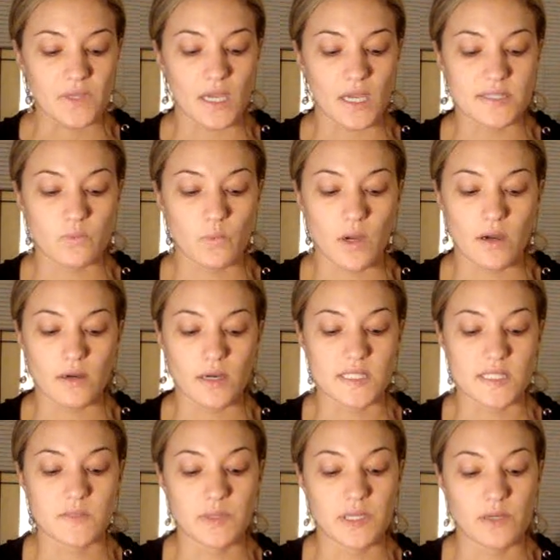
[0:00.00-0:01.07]
as well
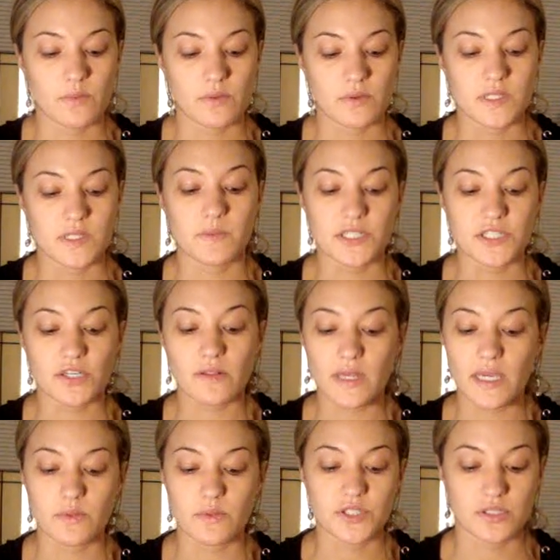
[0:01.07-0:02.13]
as speech and
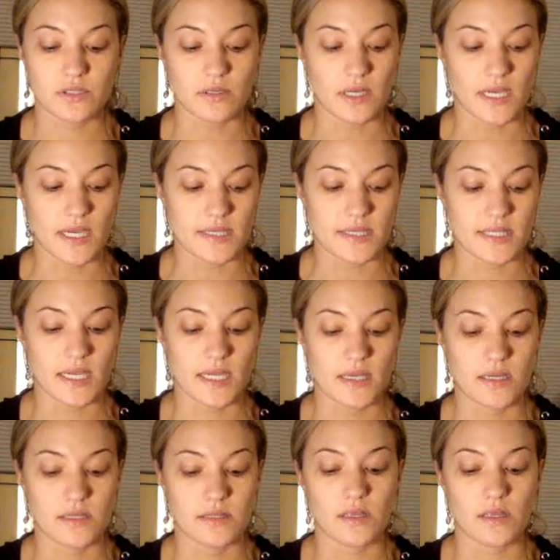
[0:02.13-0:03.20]
language delays,
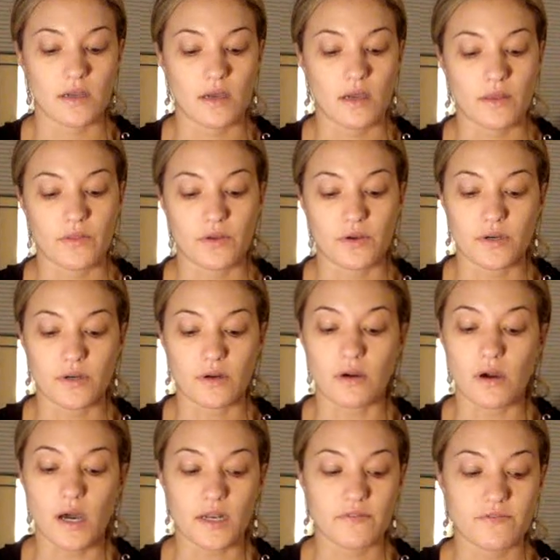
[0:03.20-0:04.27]
and there are
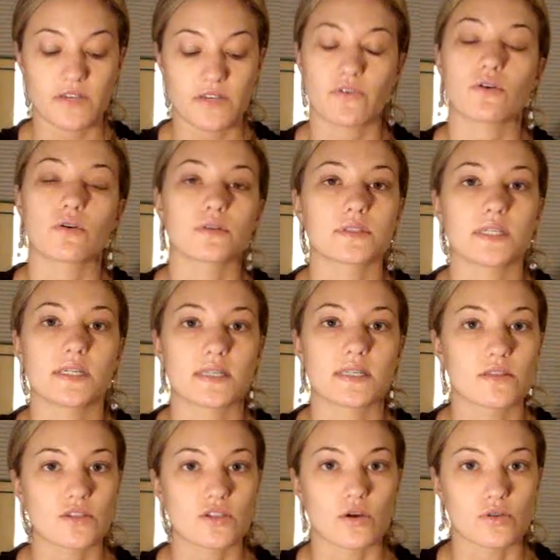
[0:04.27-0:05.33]
a lot of difficulties
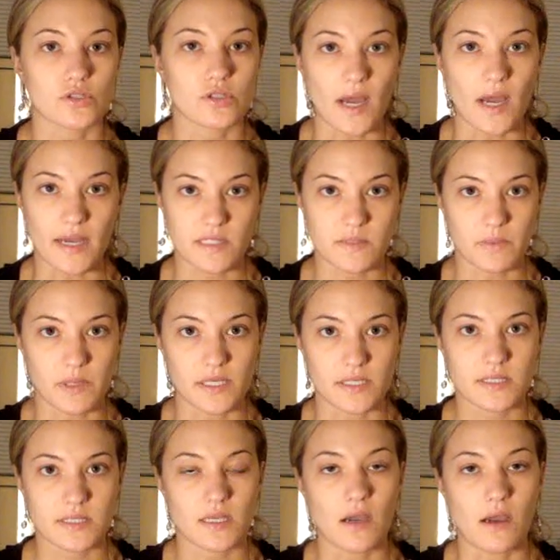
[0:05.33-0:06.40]
in social
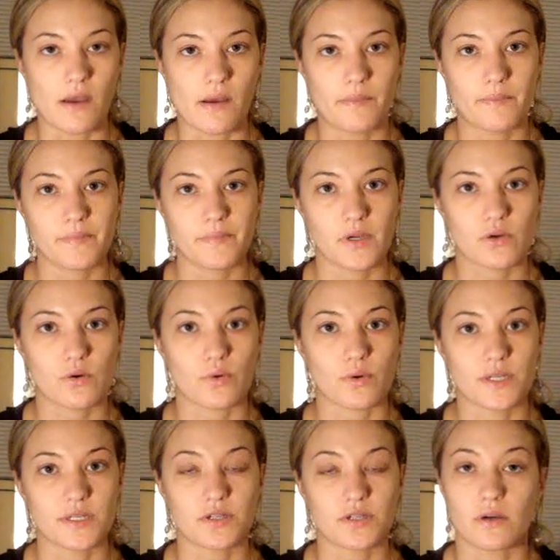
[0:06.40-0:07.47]
aspects
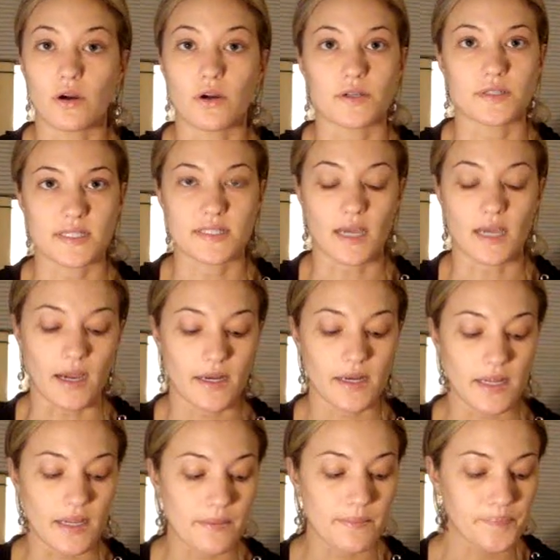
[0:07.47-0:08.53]
according to our
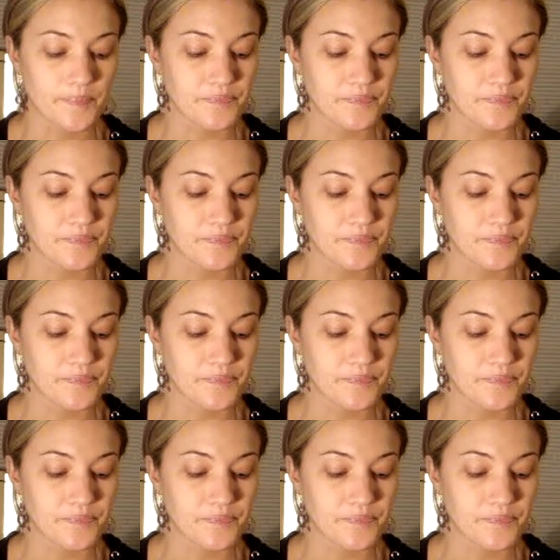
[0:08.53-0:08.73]
society.